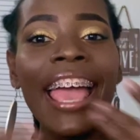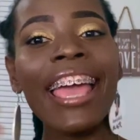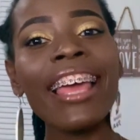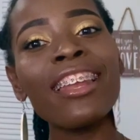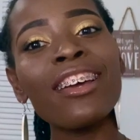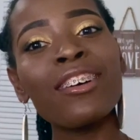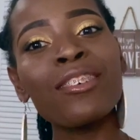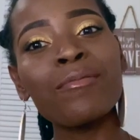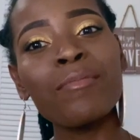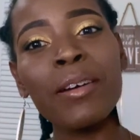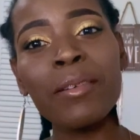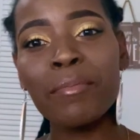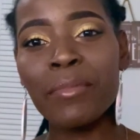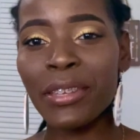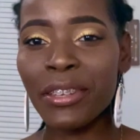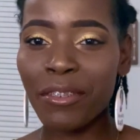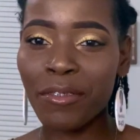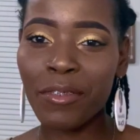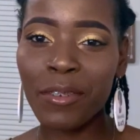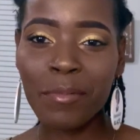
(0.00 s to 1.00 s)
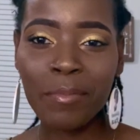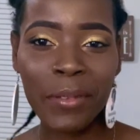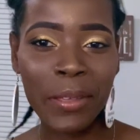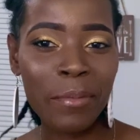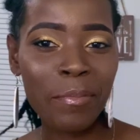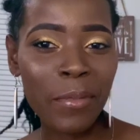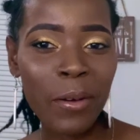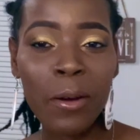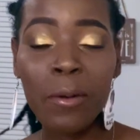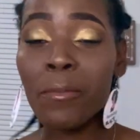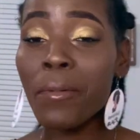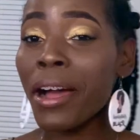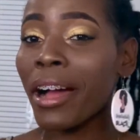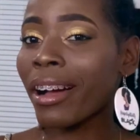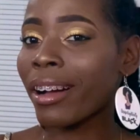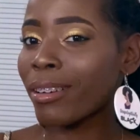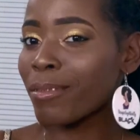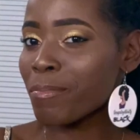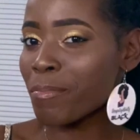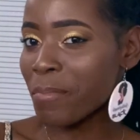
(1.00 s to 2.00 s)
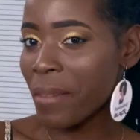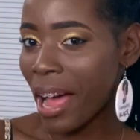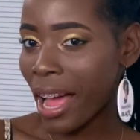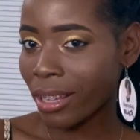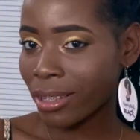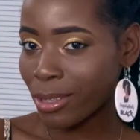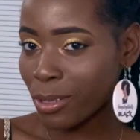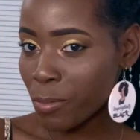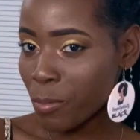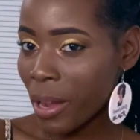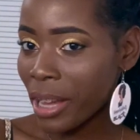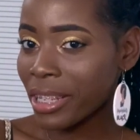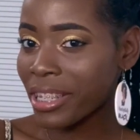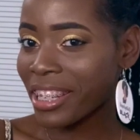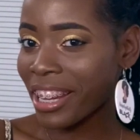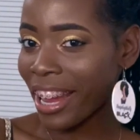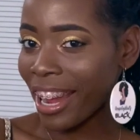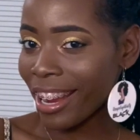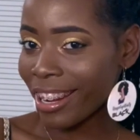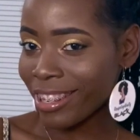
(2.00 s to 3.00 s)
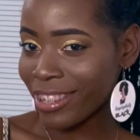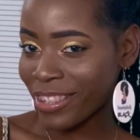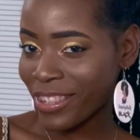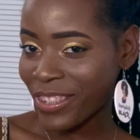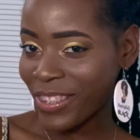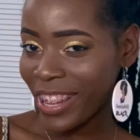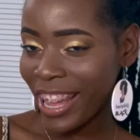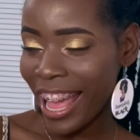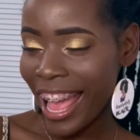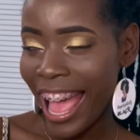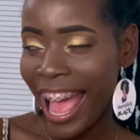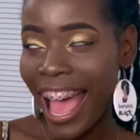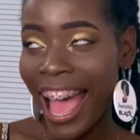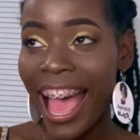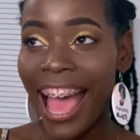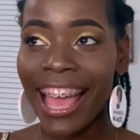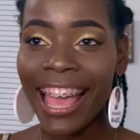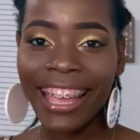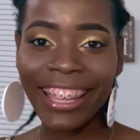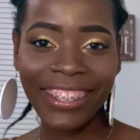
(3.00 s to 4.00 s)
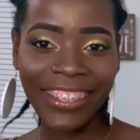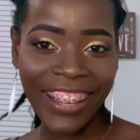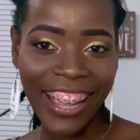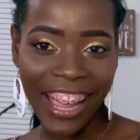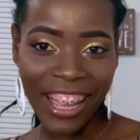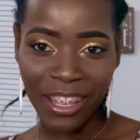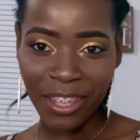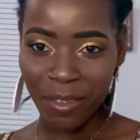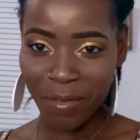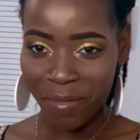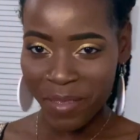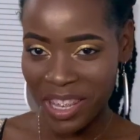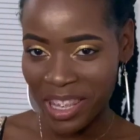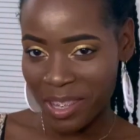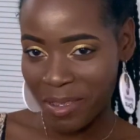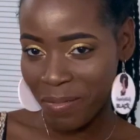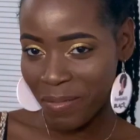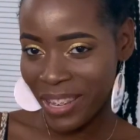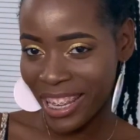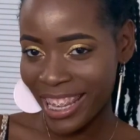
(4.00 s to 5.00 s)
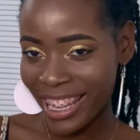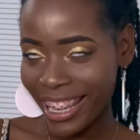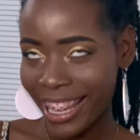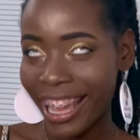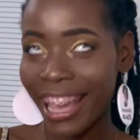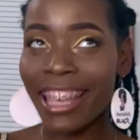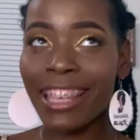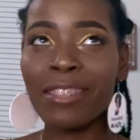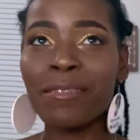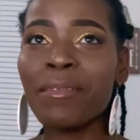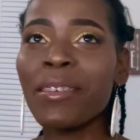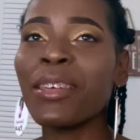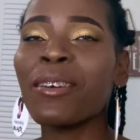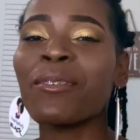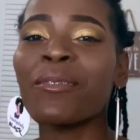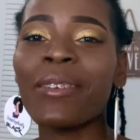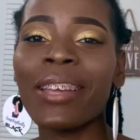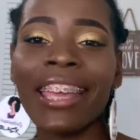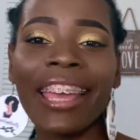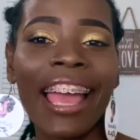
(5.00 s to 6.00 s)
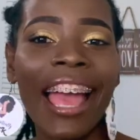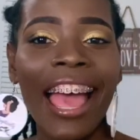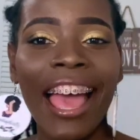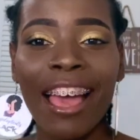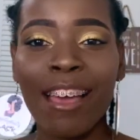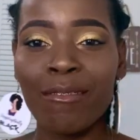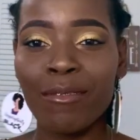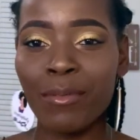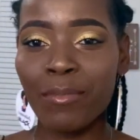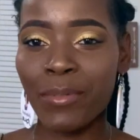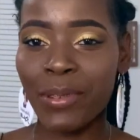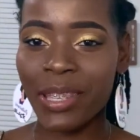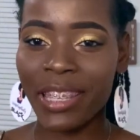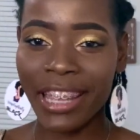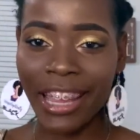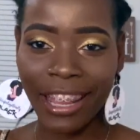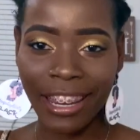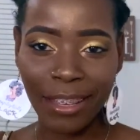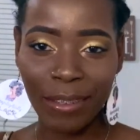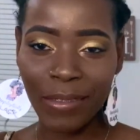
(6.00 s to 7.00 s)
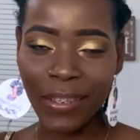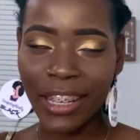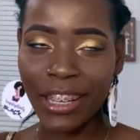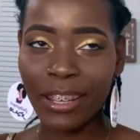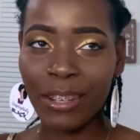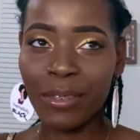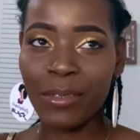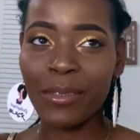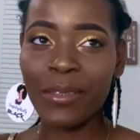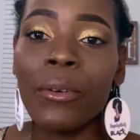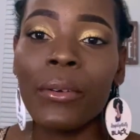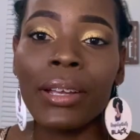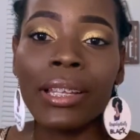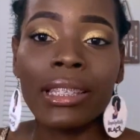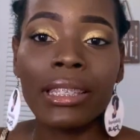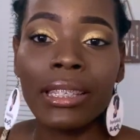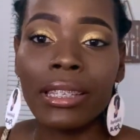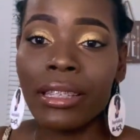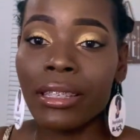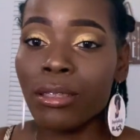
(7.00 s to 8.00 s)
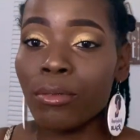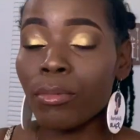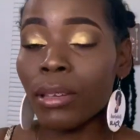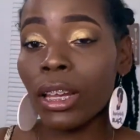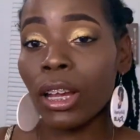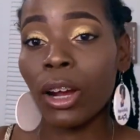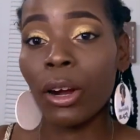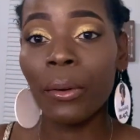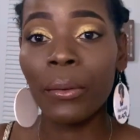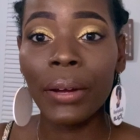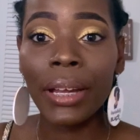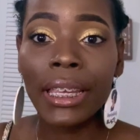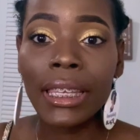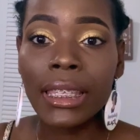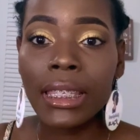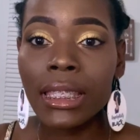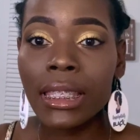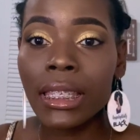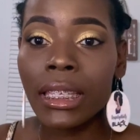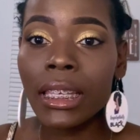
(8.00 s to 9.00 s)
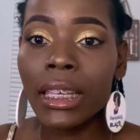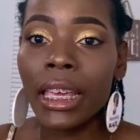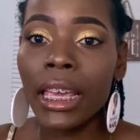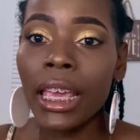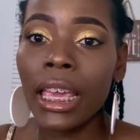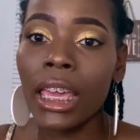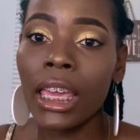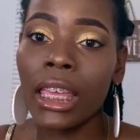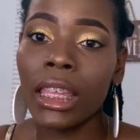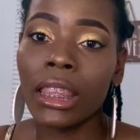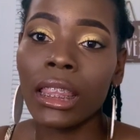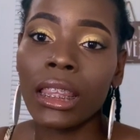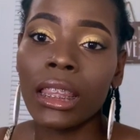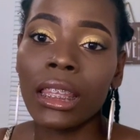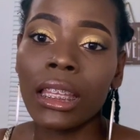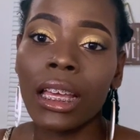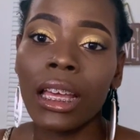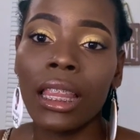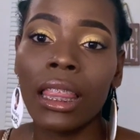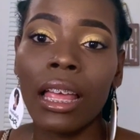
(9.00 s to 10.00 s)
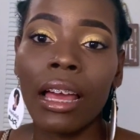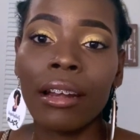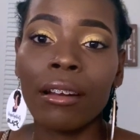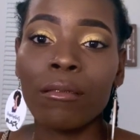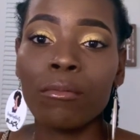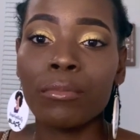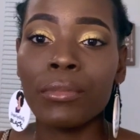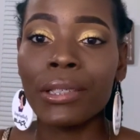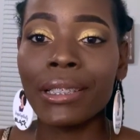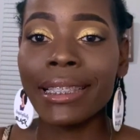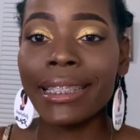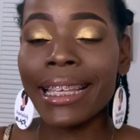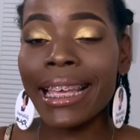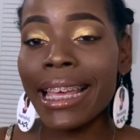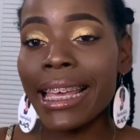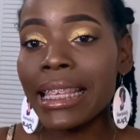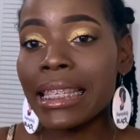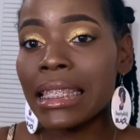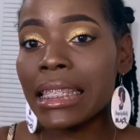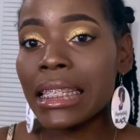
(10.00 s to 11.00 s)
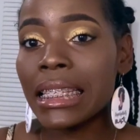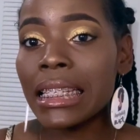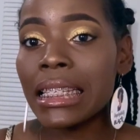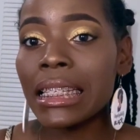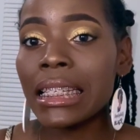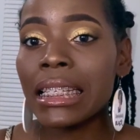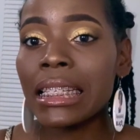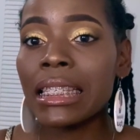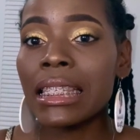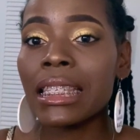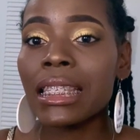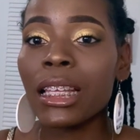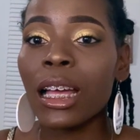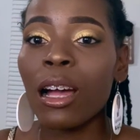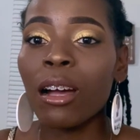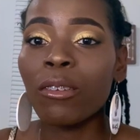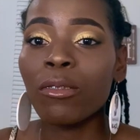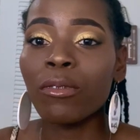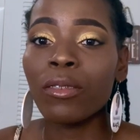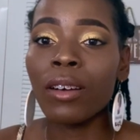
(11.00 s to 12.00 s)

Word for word: Hello my beautiful people, welcome back to my channel. Now you guys miss me. It's been a week. I haven't posted any video. Quarantine has been crazy and a lot of protesting and stuff.